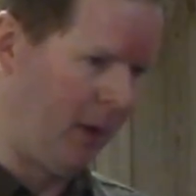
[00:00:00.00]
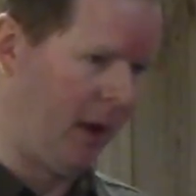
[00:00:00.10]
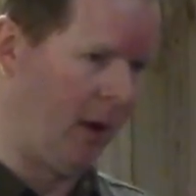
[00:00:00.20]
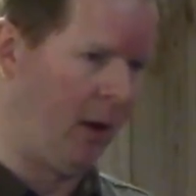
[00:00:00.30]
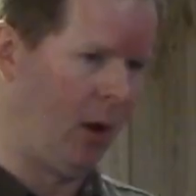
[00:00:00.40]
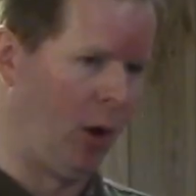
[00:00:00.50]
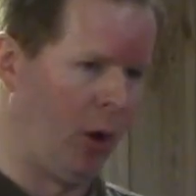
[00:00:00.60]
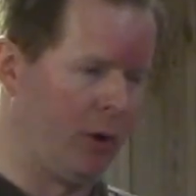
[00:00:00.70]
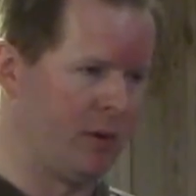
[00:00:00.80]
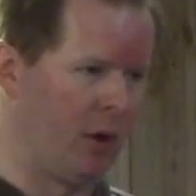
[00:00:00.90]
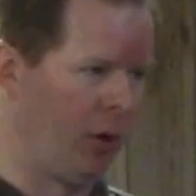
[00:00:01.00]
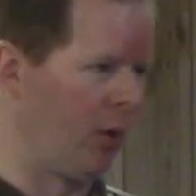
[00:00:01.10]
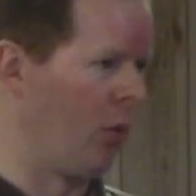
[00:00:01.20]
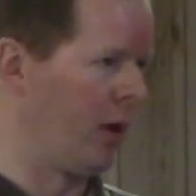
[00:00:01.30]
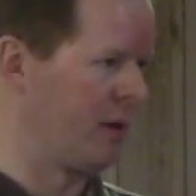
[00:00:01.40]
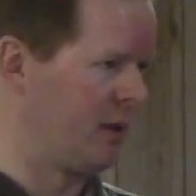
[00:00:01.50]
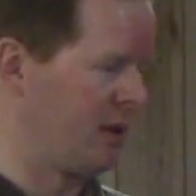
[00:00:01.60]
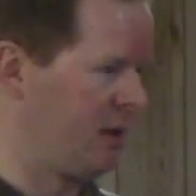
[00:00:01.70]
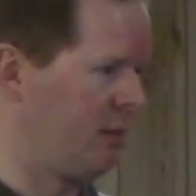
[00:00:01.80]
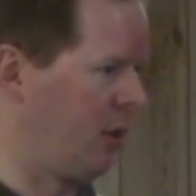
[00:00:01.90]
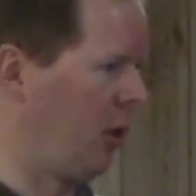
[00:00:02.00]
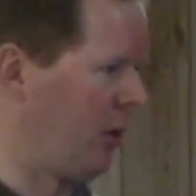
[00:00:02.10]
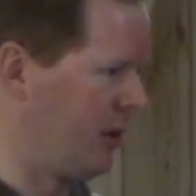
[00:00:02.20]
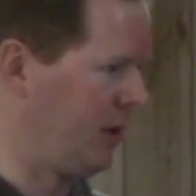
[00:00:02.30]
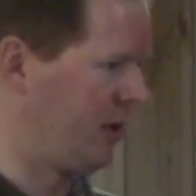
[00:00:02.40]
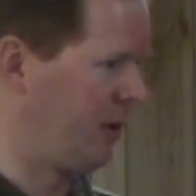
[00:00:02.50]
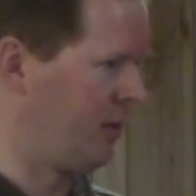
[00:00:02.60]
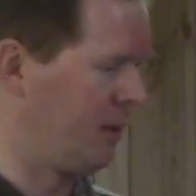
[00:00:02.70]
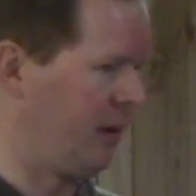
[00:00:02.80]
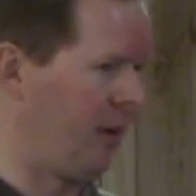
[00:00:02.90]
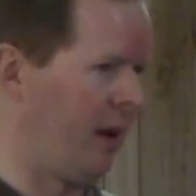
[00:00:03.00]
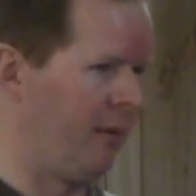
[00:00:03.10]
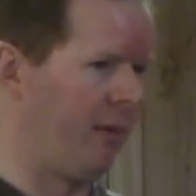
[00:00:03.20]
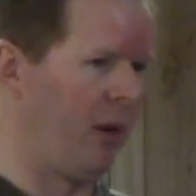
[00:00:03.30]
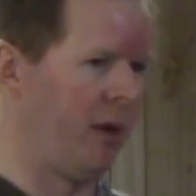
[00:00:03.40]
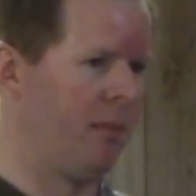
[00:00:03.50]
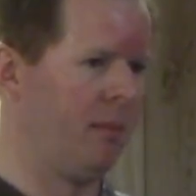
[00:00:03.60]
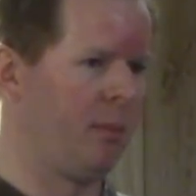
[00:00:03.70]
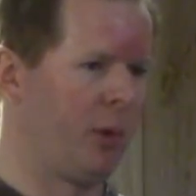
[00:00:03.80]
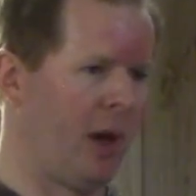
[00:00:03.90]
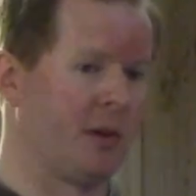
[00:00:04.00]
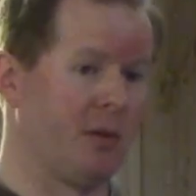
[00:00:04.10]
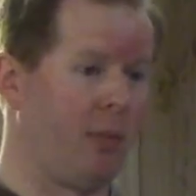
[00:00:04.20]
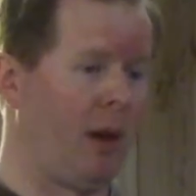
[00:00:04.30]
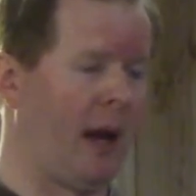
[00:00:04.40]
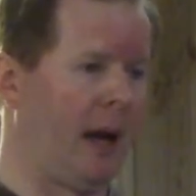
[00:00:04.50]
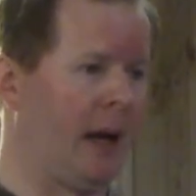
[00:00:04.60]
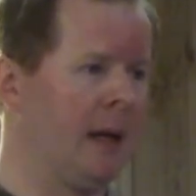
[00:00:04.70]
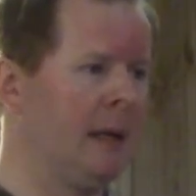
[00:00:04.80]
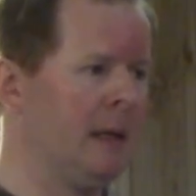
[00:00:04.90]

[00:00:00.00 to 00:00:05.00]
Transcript: Uh, alerts, early warning systems, alert systems, and, and flood protection planning.